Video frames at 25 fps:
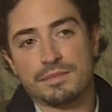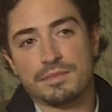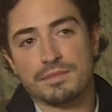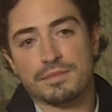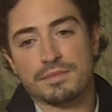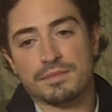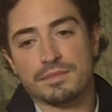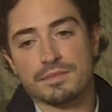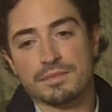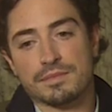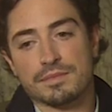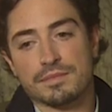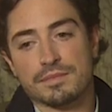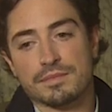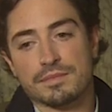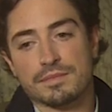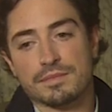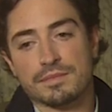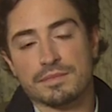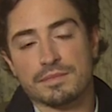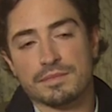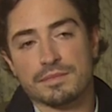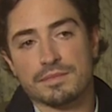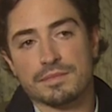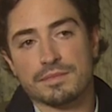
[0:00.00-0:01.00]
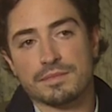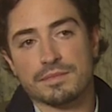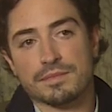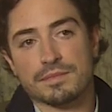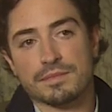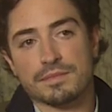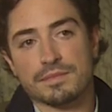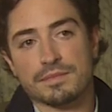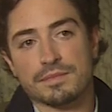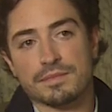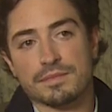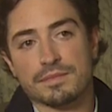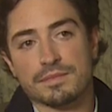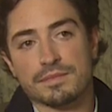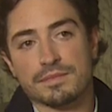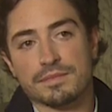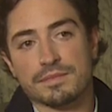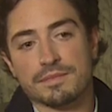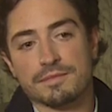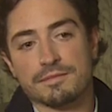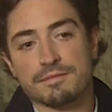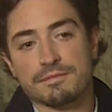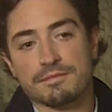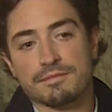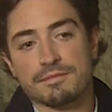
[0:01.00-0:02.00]

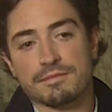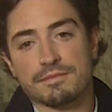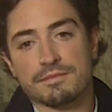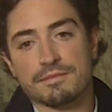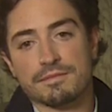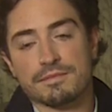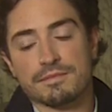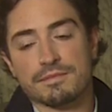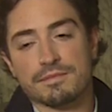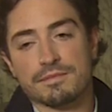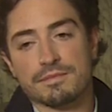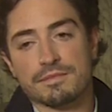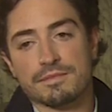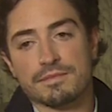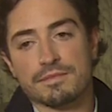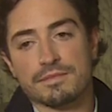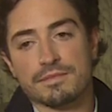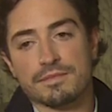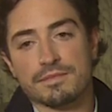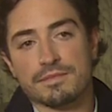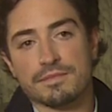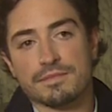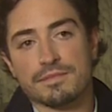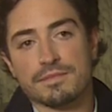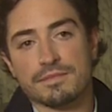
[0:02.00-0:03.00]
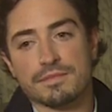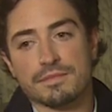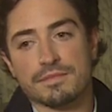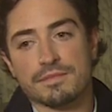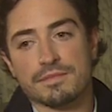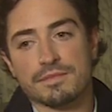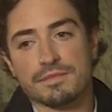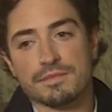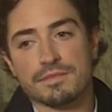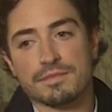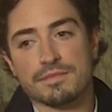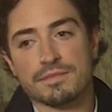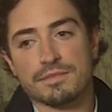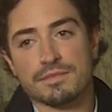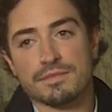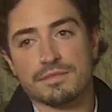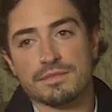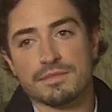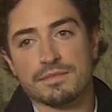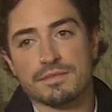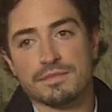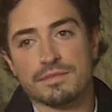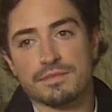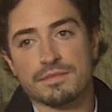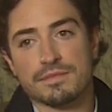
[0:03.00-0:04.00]

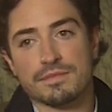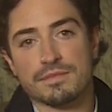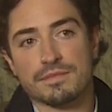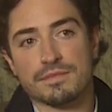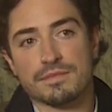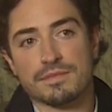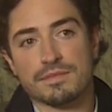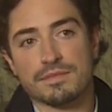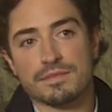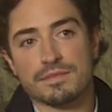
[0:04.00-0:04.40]
This person isn't speaking.